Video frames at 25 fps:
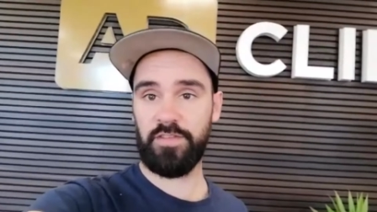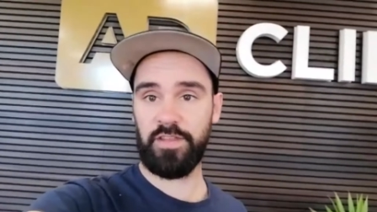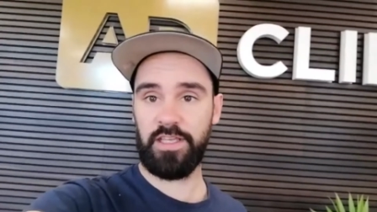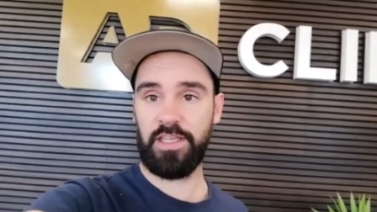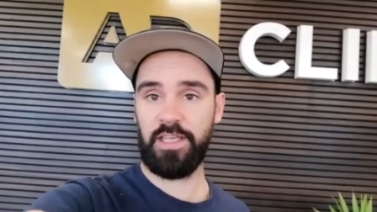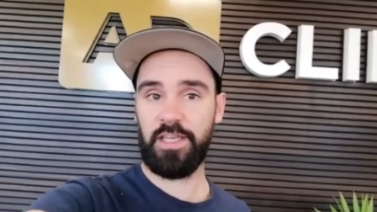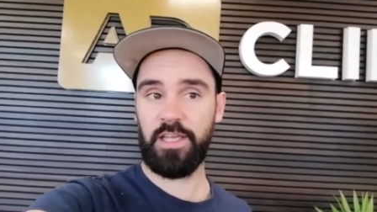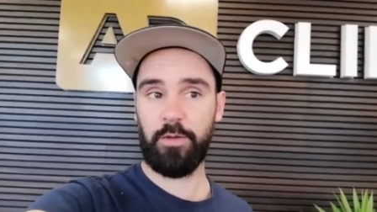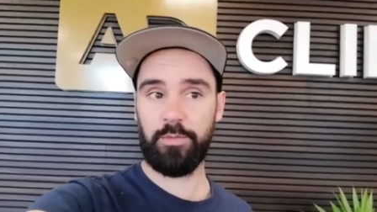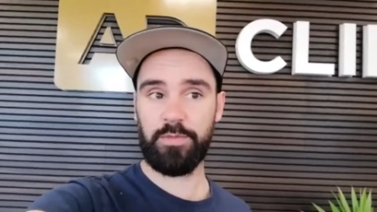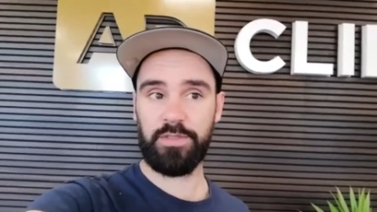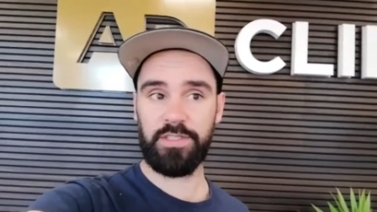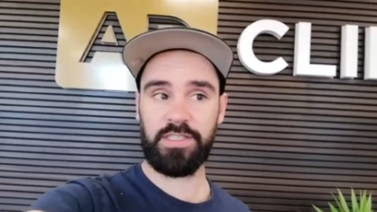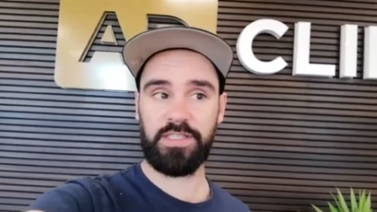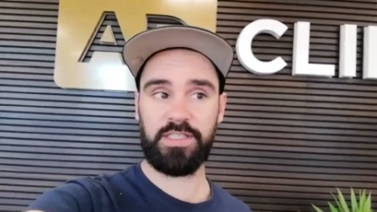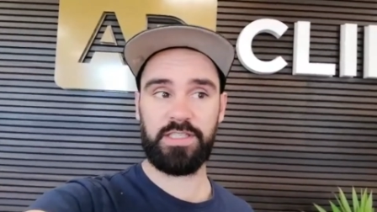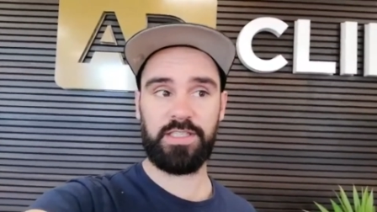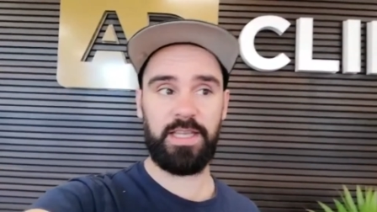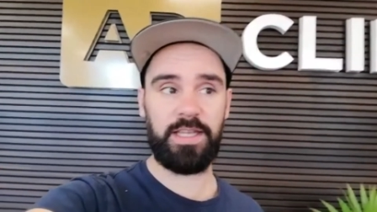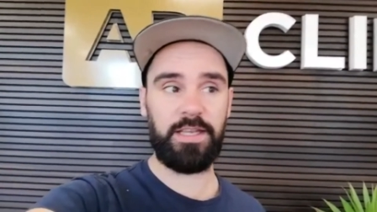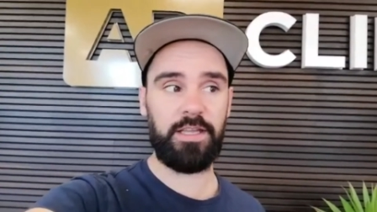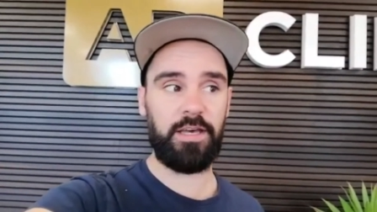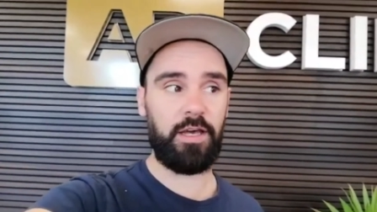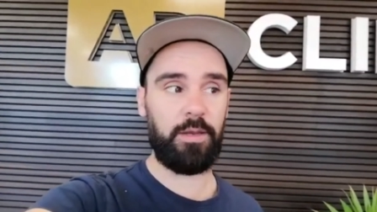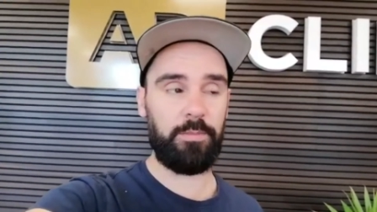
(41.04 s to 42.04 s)
that he helped us
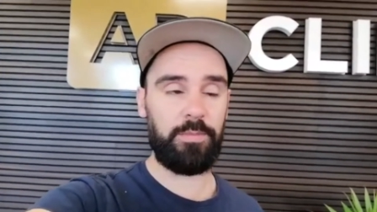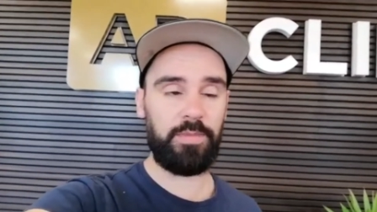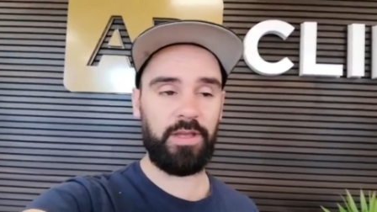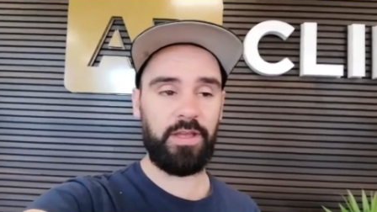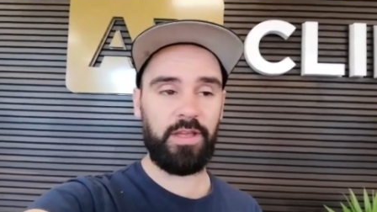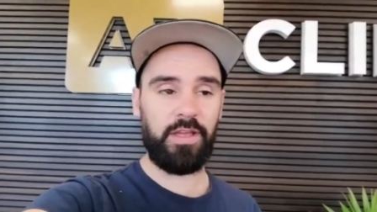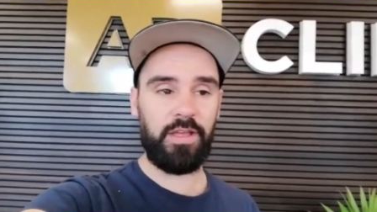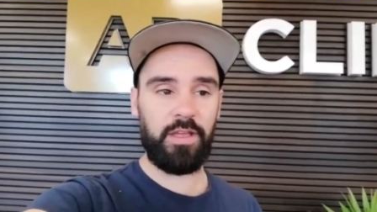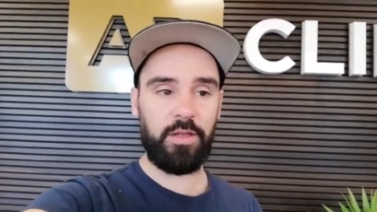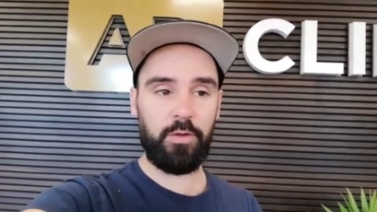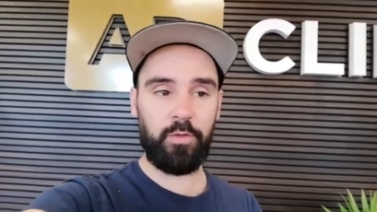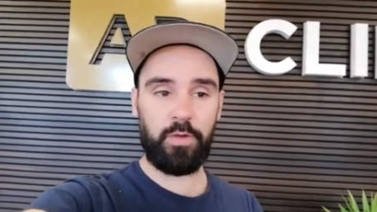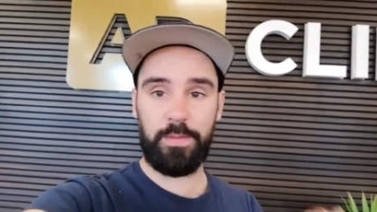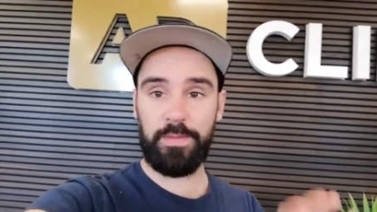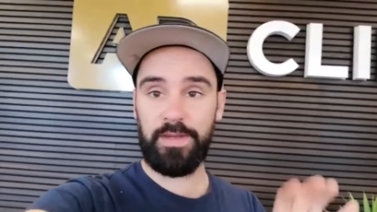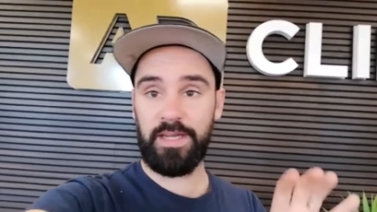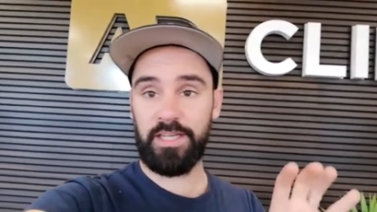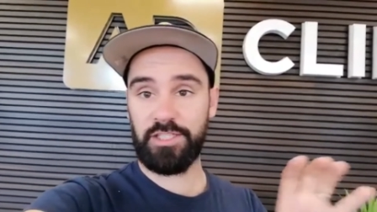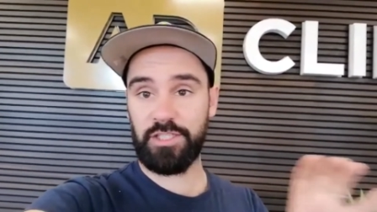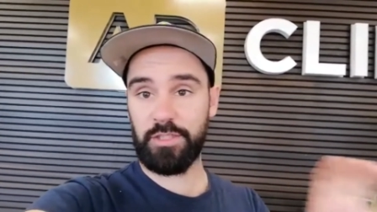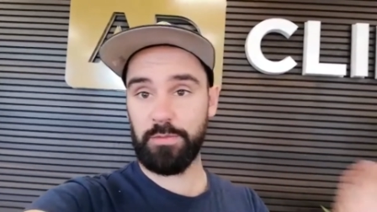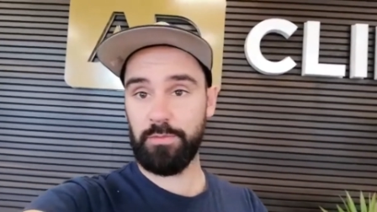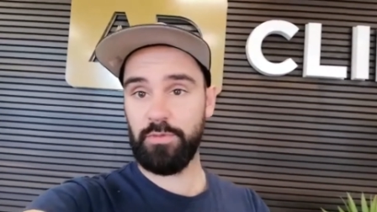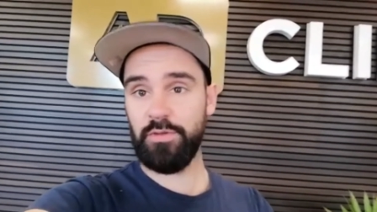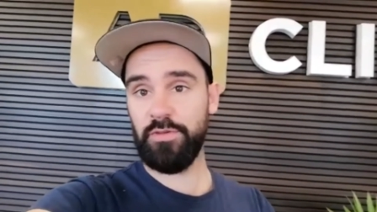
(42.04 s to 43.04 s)
set up, we
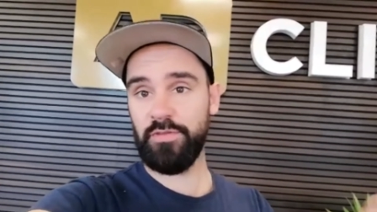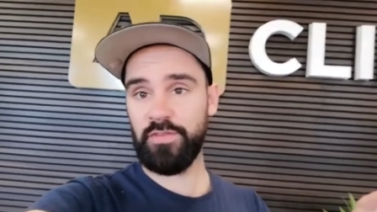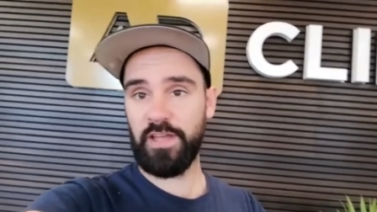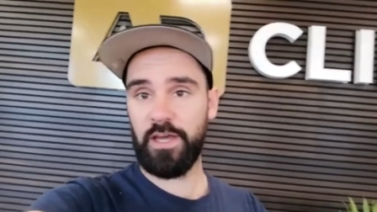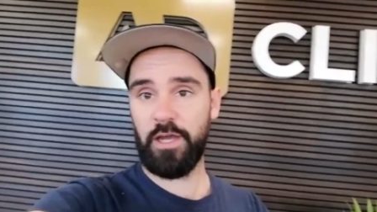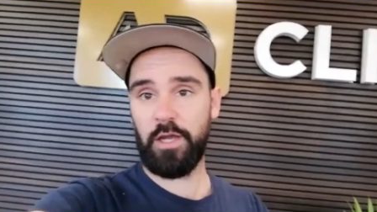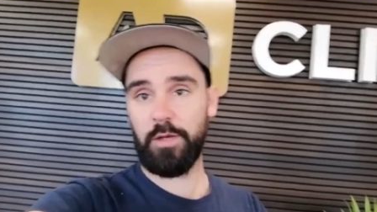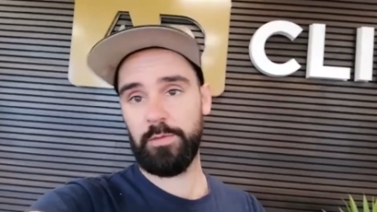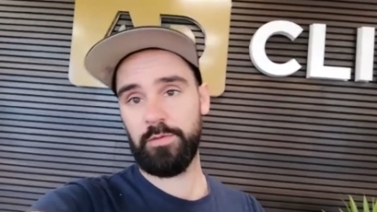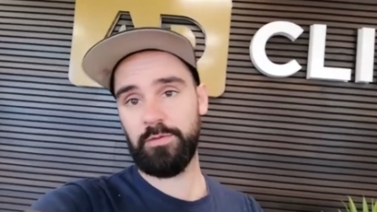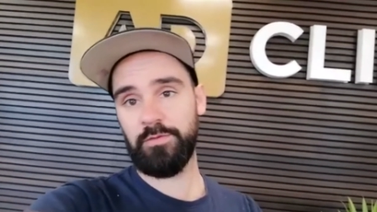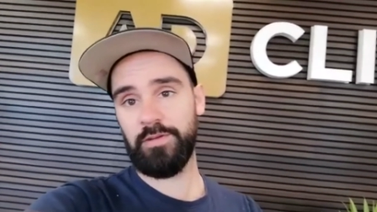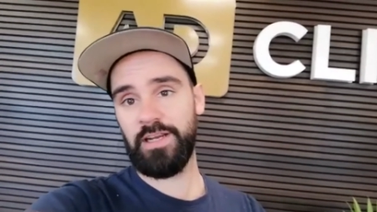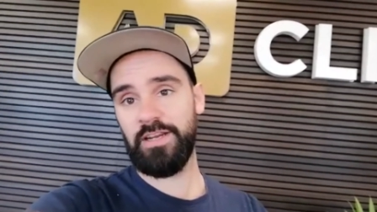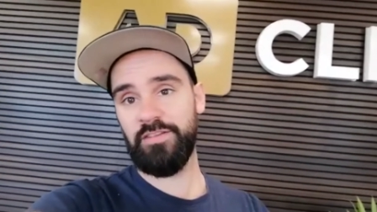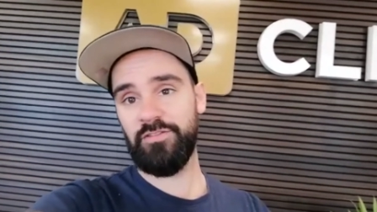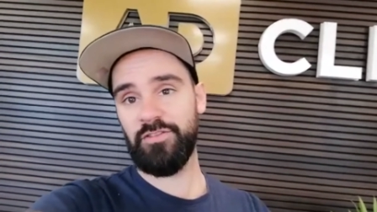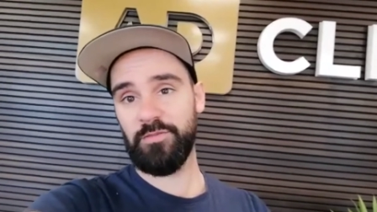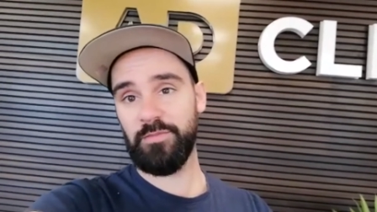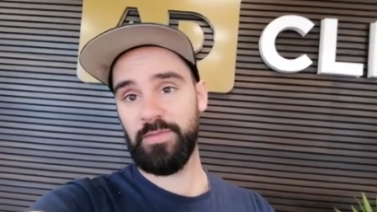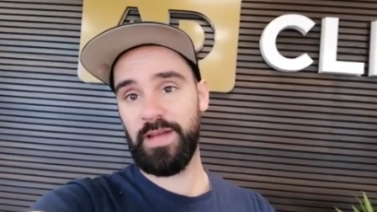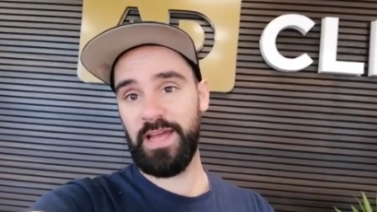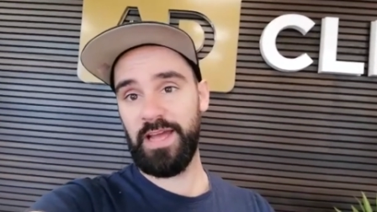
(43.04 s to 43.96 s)
managed to move that open rate from